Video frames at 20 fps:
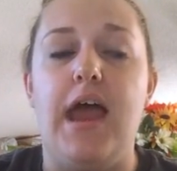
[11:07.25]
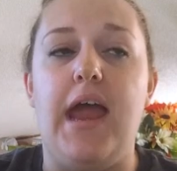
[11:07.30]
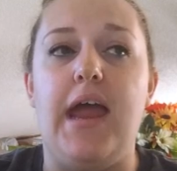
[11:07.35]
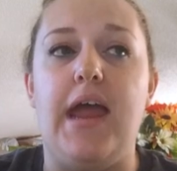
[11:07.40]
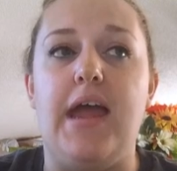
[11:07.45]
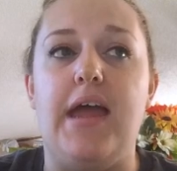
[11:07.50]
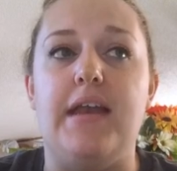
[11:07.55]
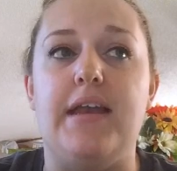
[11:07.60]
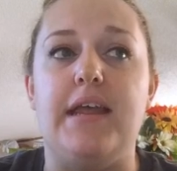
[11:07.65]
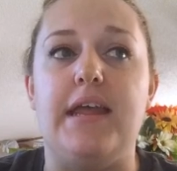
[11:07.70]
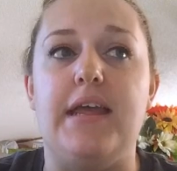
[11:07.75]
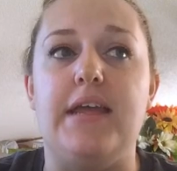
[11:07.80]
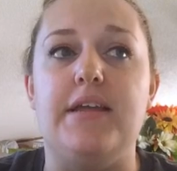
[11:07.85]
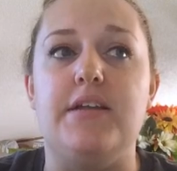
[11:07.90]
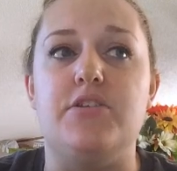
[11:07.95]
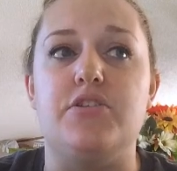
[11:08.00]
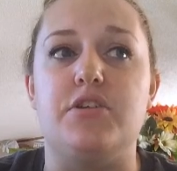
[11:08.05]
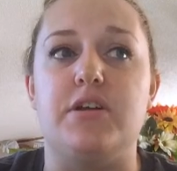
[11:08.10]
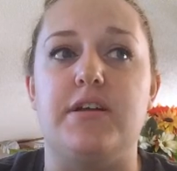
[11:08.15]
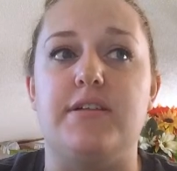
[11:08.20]
and
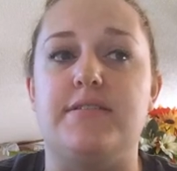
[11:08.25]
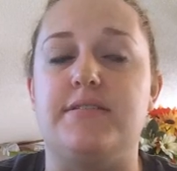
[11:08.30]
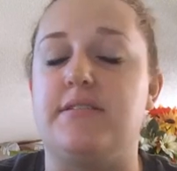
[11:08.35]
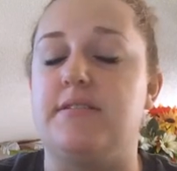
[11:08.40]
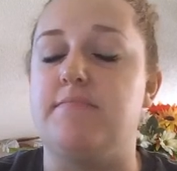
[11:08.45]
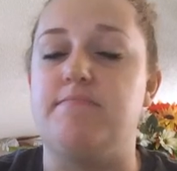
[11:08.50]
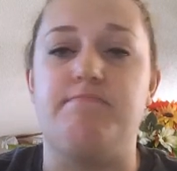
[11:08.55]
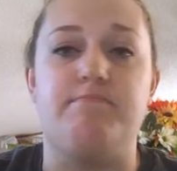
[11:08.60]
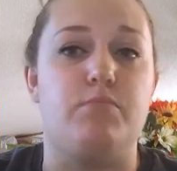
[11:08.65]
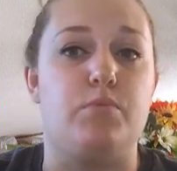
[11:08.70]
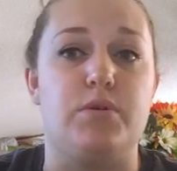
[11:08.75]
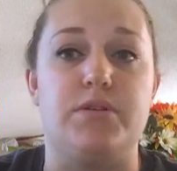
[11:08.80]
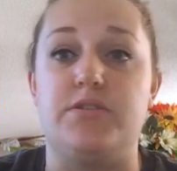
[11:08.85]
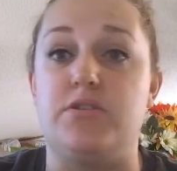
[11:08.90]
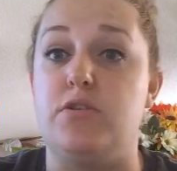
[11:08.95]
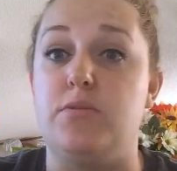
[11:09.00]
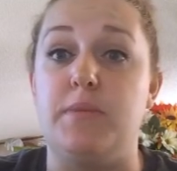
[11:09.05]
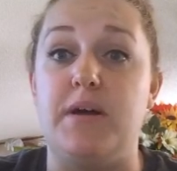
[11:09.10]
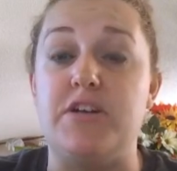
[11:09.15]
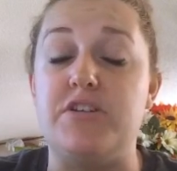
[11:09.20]
it just was
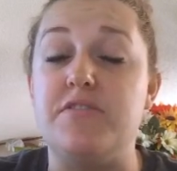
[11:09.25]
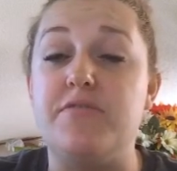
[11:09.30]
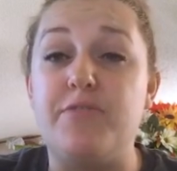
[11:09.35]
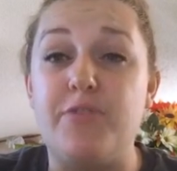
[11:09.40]
too much.